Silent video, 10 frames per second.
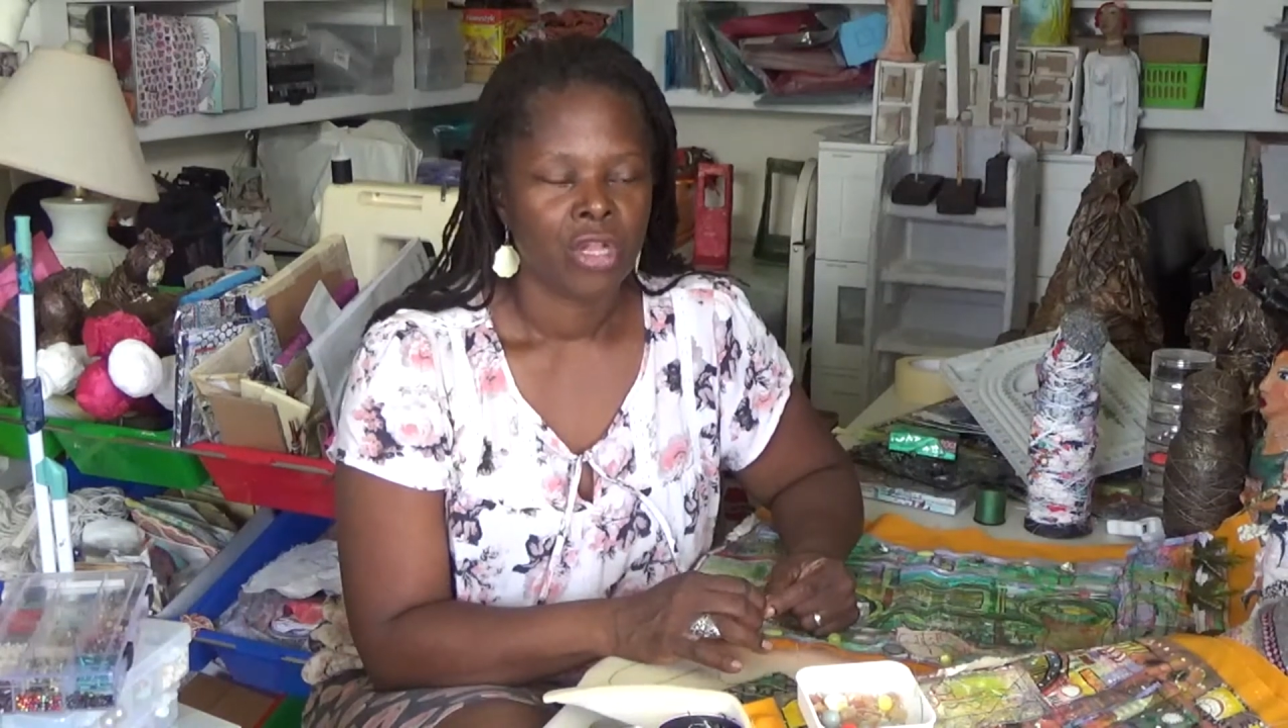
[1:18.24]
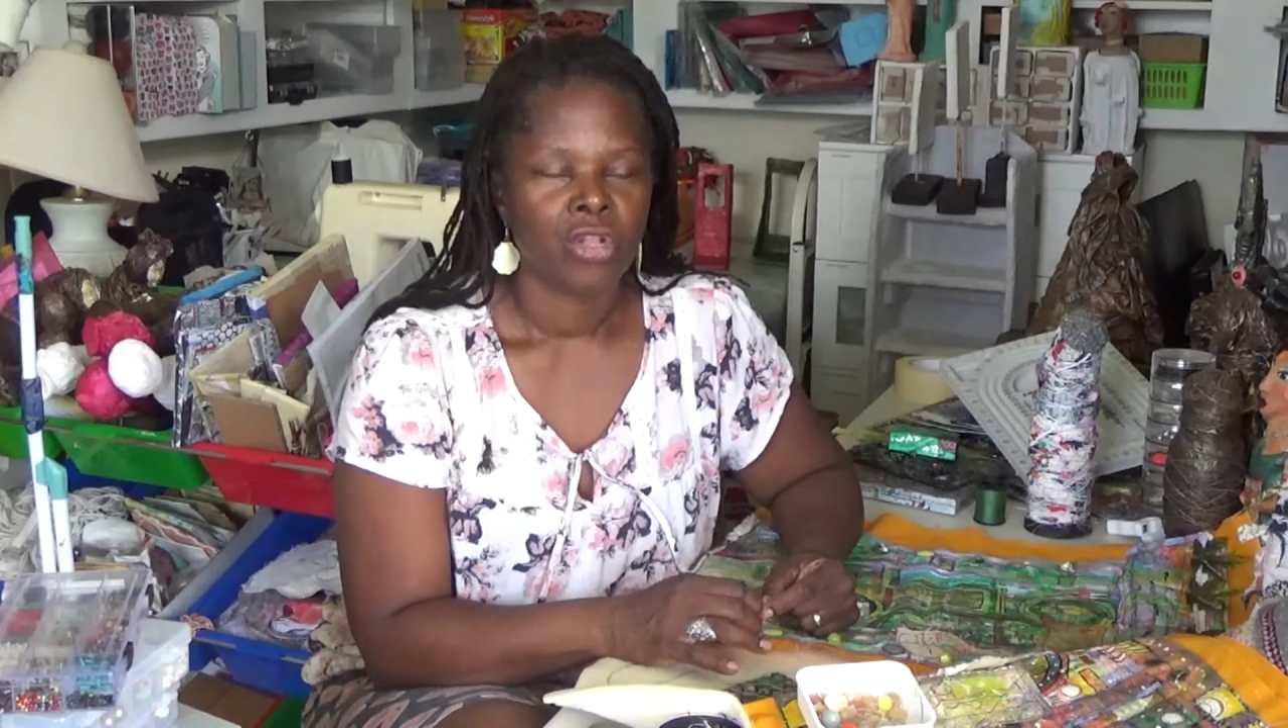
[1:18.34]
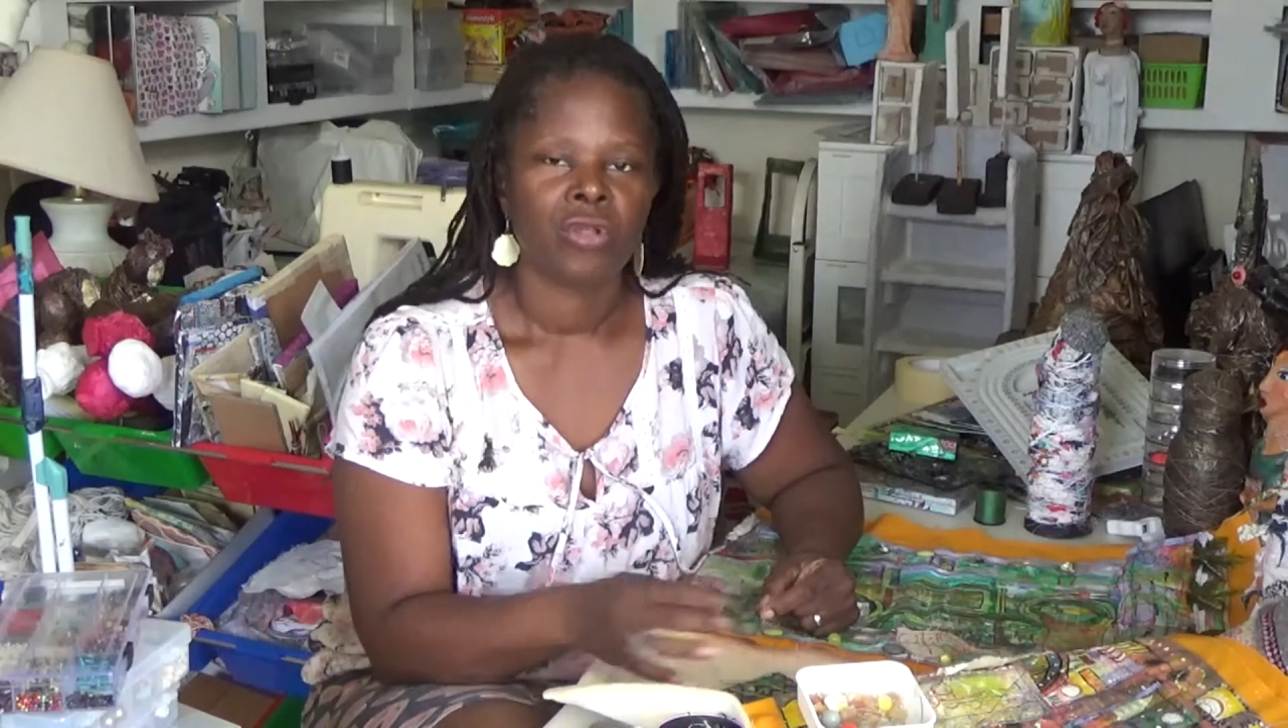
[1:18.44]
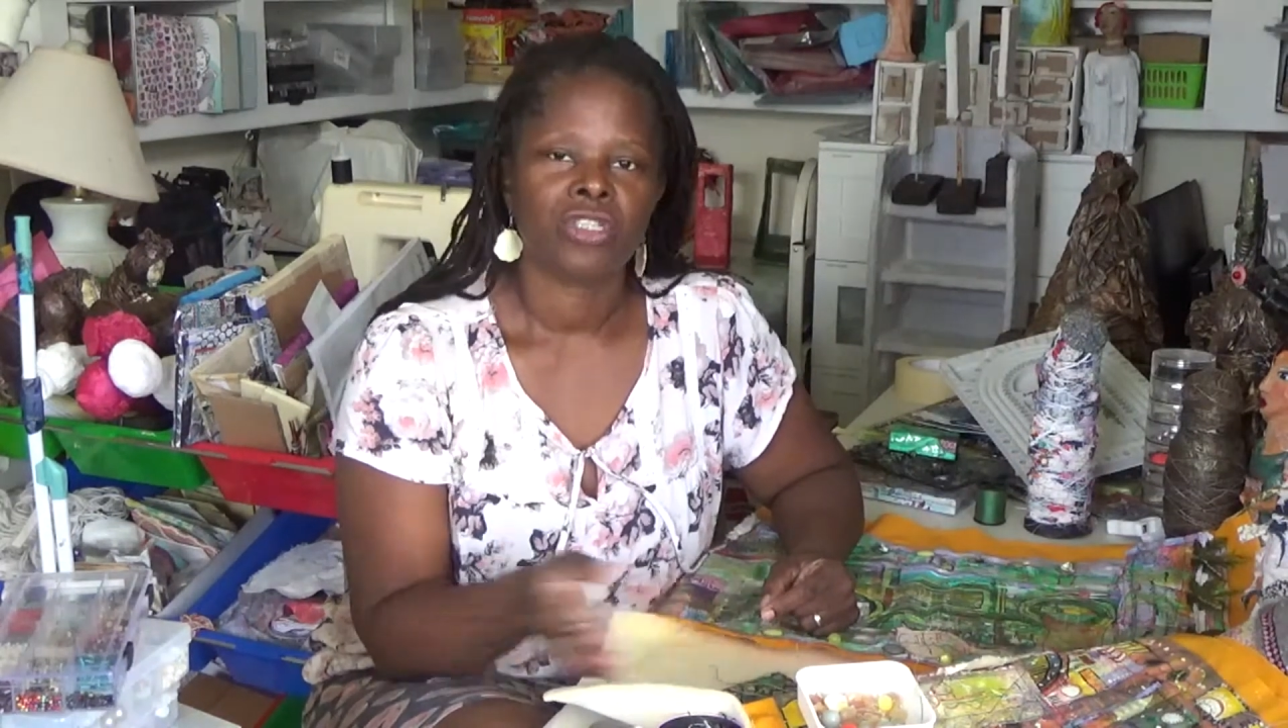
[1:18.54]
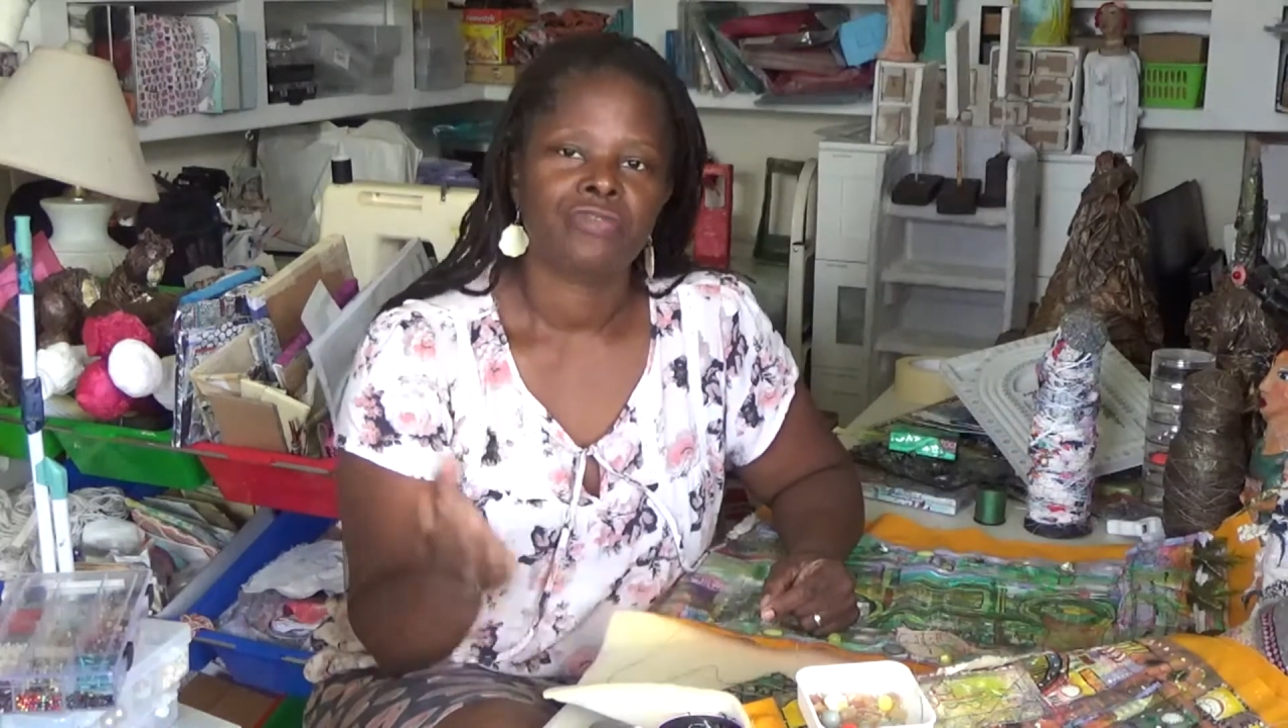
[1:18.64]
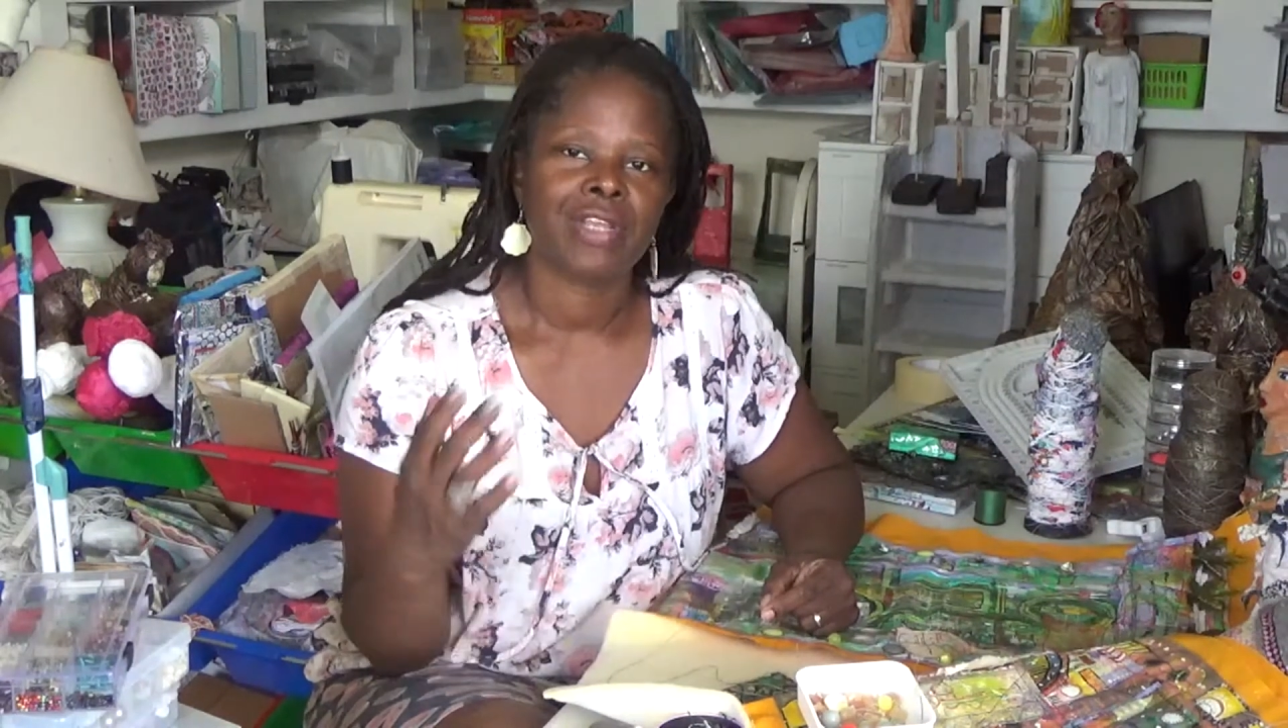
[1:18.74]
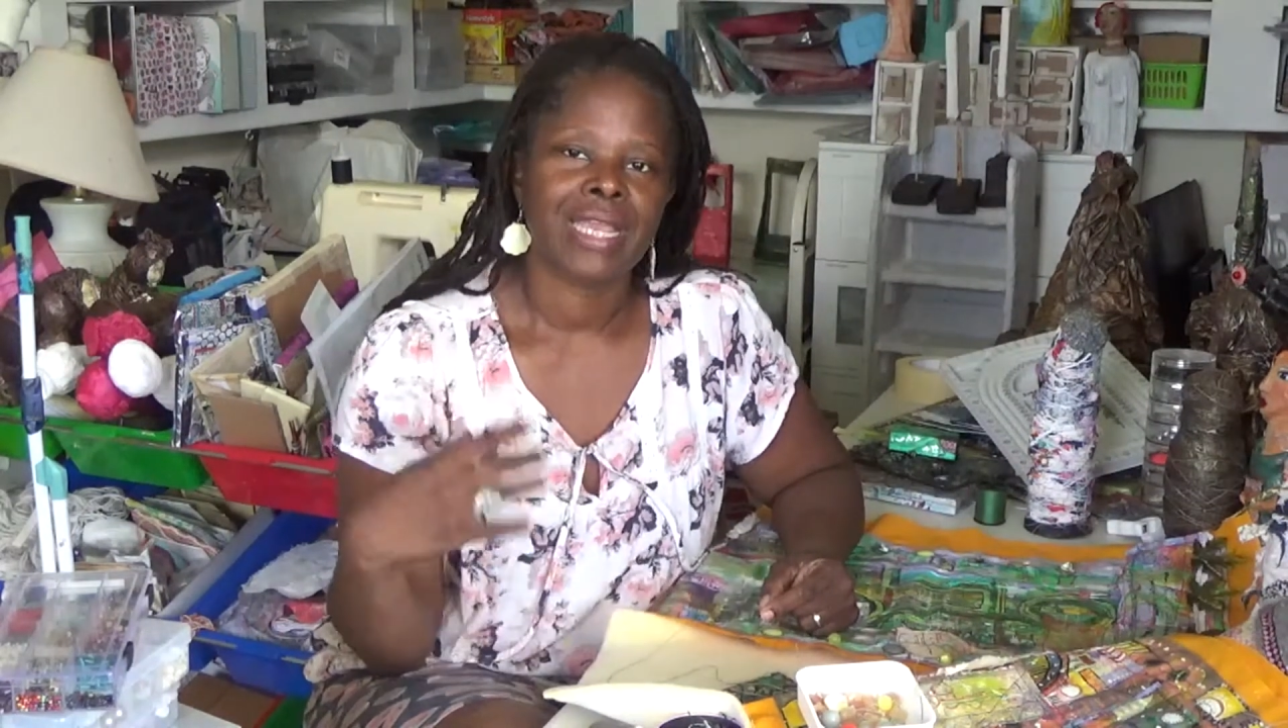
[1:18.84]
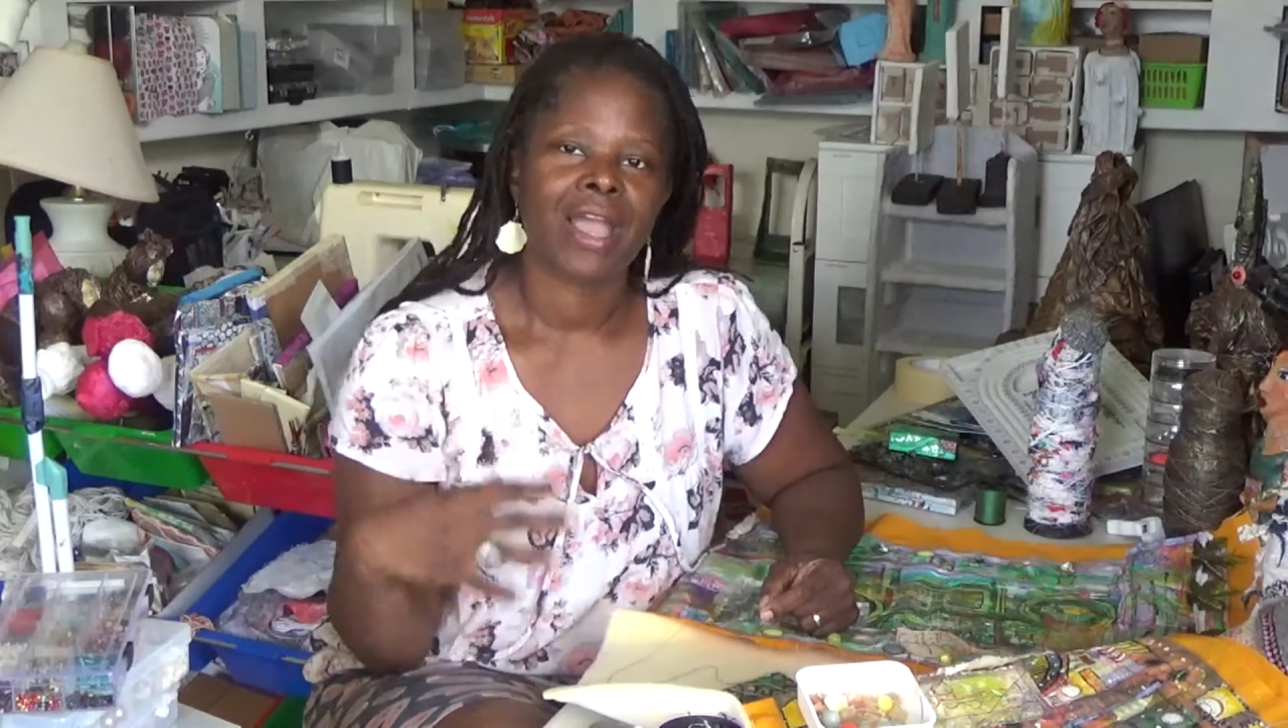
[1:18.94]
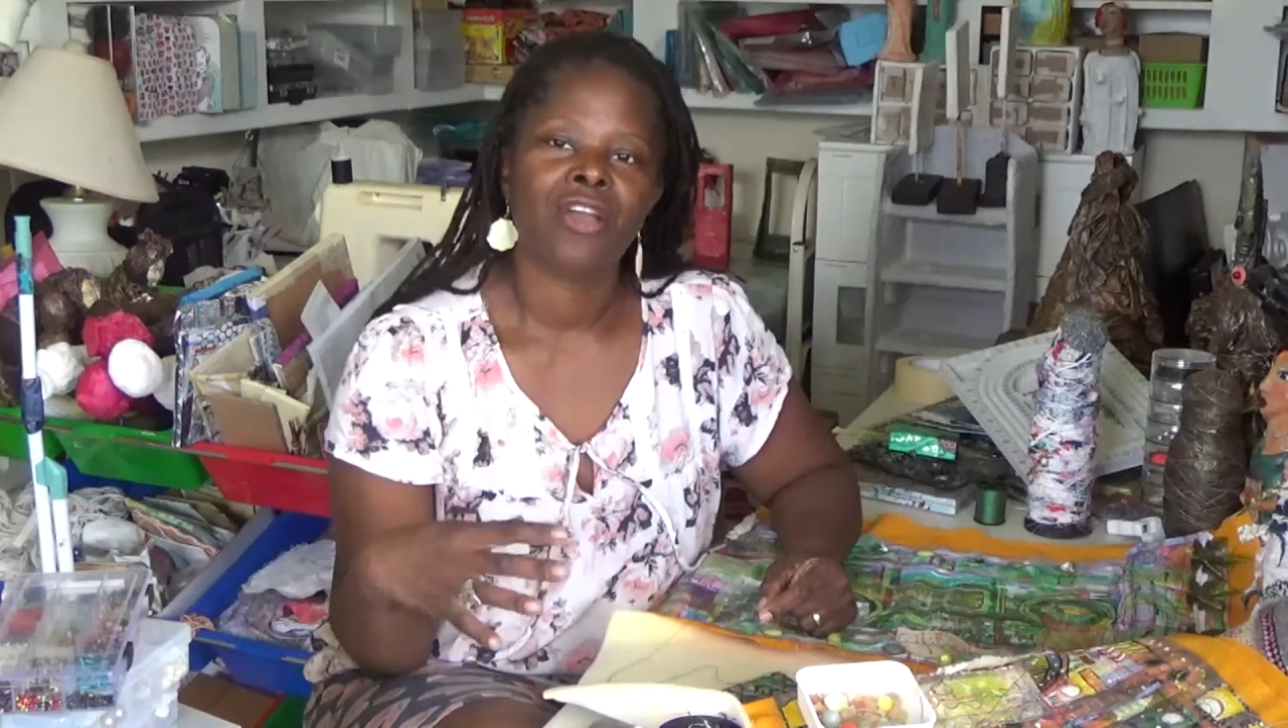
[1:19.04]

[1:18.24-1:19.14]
not to really